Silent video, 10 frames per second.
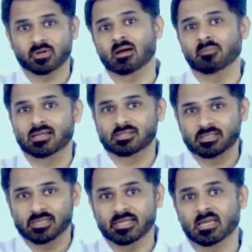
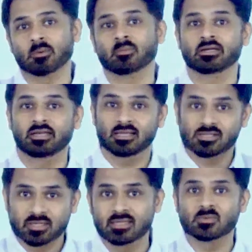capacity and capability and
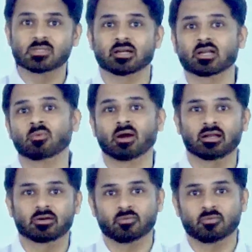skills which are required